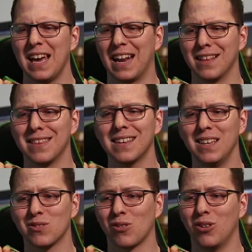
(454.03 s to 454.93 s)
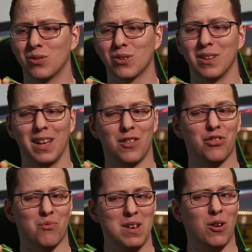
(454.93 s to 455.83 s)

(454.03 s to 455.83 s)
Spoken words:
And I think these are closer to like 3